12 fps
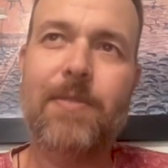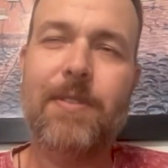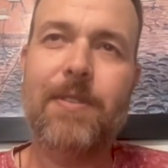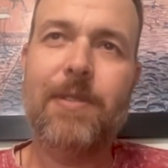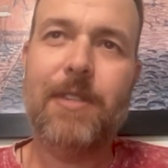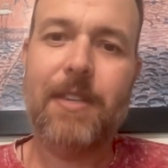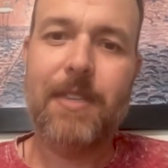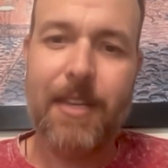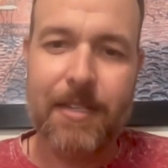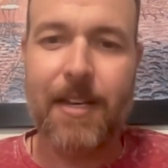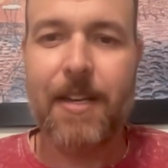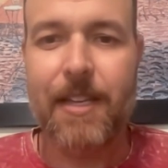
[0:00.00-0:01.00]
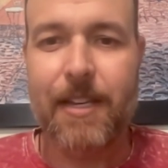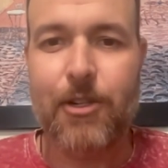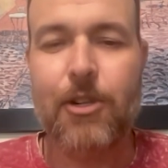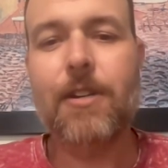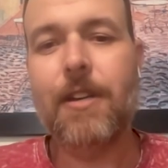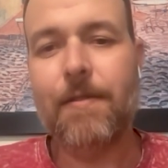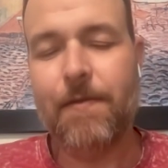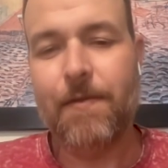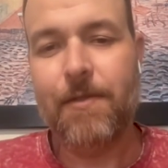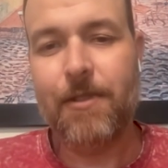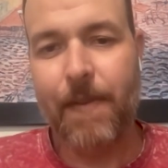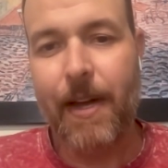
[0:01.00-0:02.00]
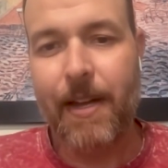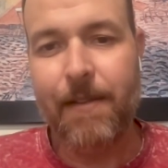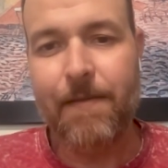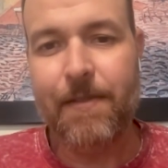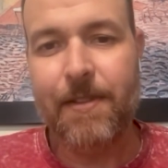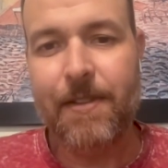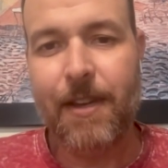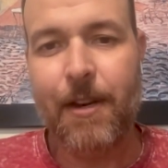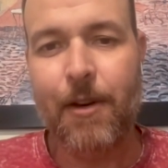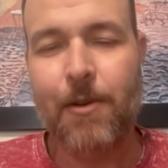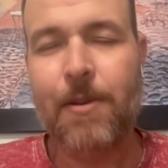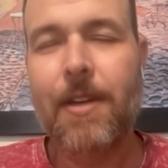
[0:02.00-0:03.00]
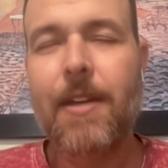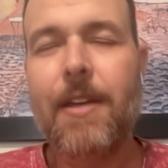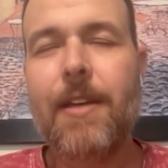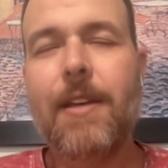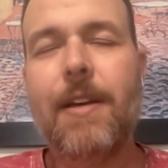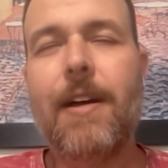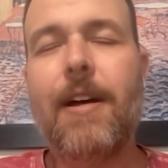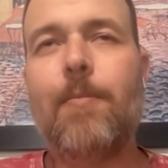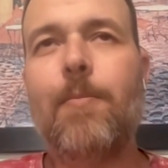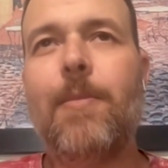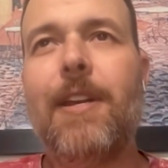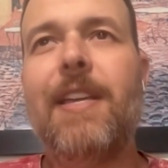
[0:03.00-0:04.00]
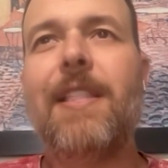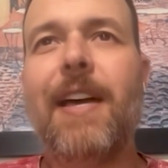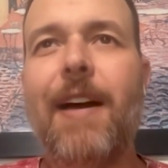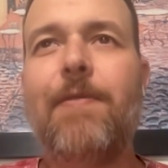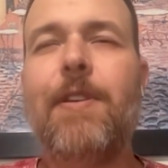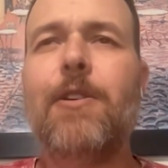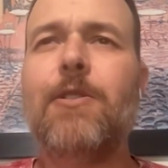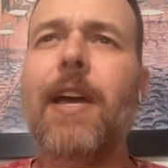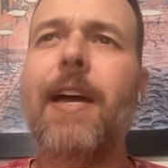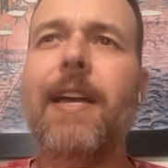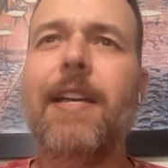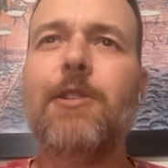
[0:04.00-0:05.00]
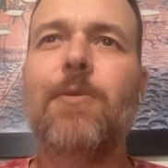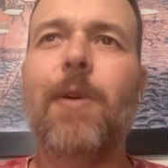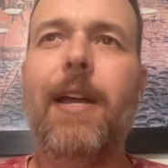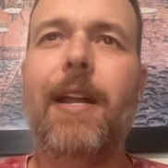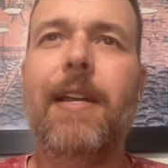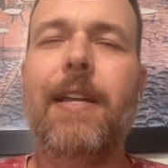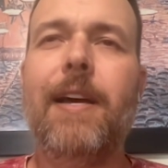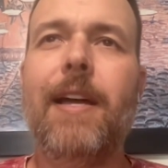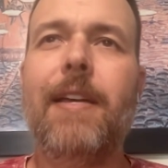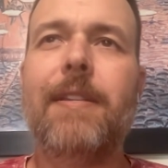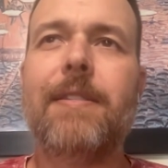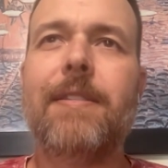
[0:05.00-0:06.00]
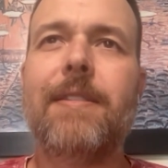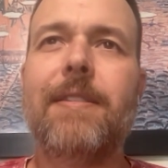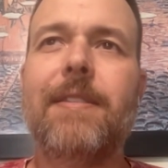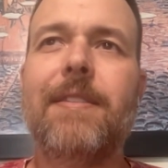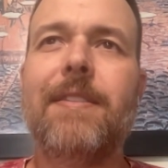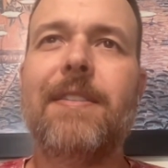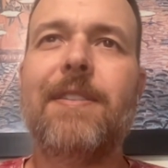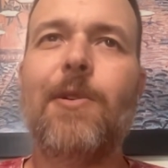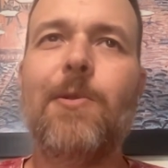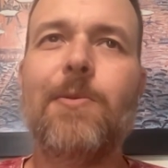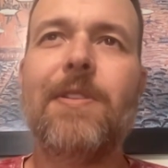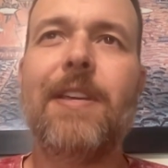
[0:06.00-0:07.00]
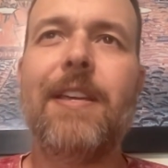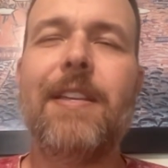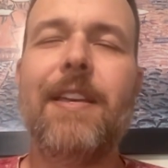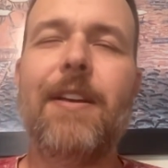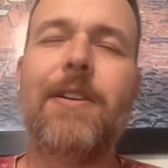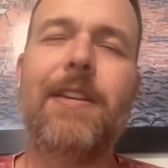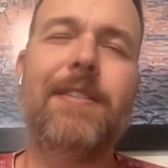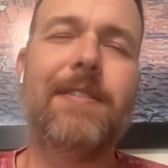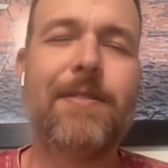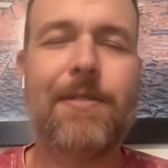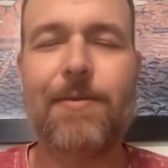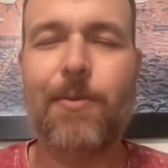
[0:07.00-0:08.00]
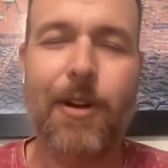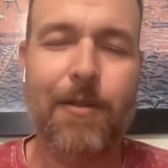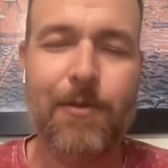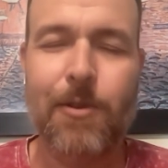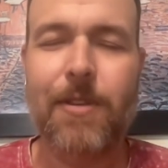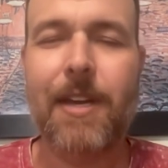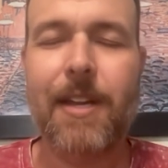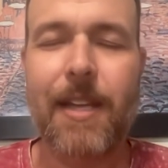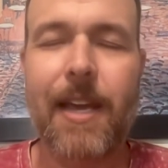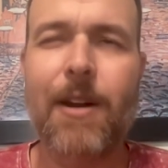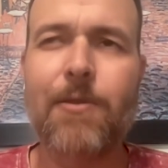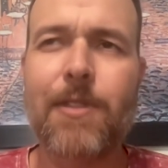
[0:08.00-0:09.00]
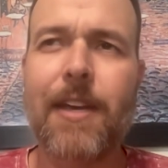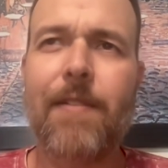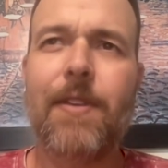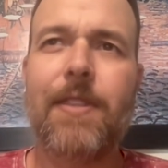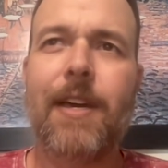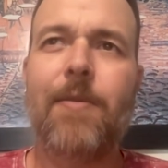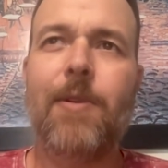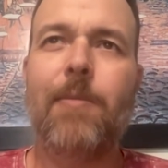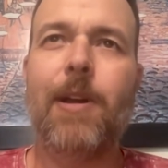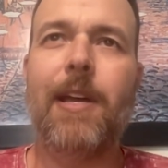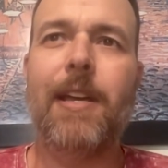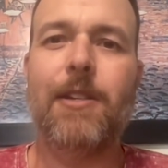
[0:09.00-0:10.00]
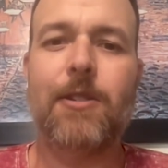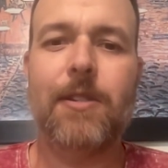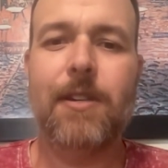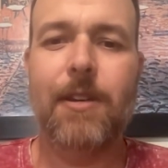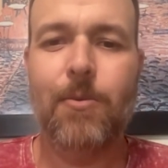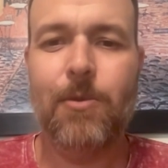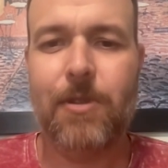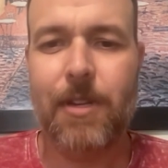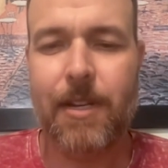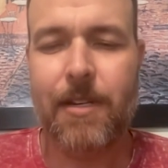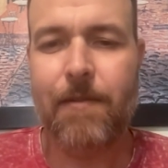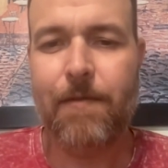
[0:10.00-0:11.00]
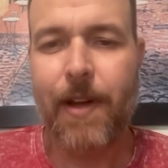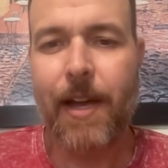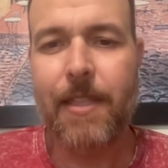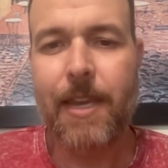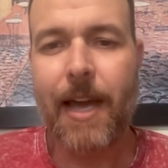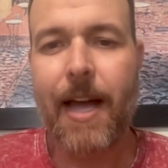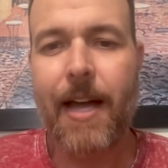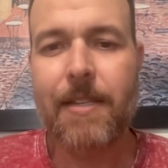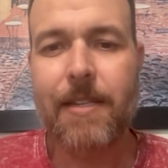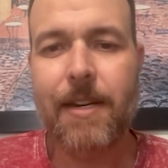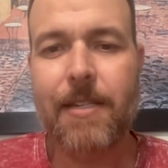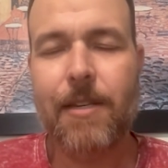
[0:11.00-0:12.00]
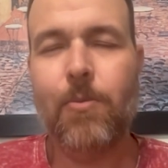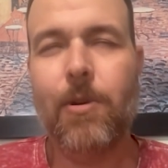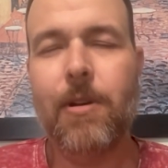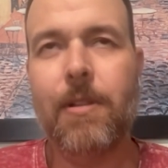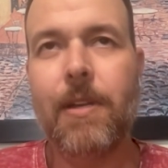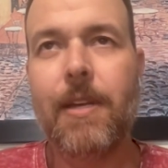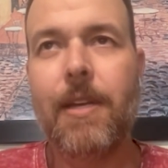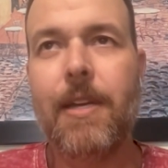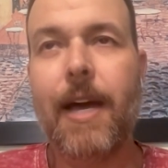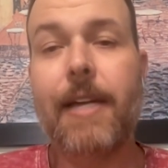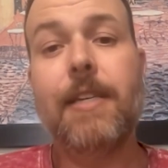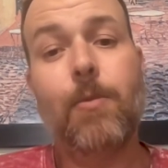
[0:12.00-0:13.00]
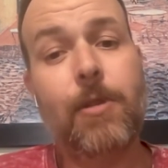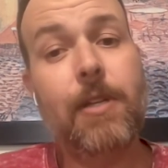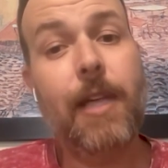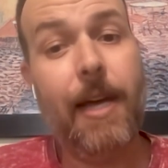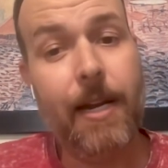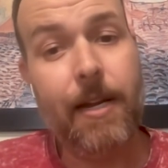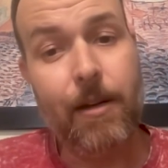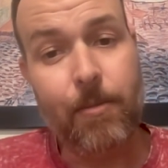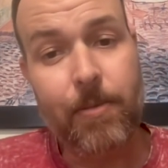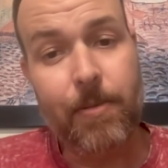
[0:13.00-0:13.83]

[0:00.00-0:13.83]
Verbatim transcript: statistically shouldn't have survived. Yeah, you know. Um, and he laughed and he goes, Yeah, I guess you're right. I, I don't, you know, he's 12, so he's kind of like, I don't think of it that way, but I guess you did defy the odds. And I said, Well, I did with a lot of help.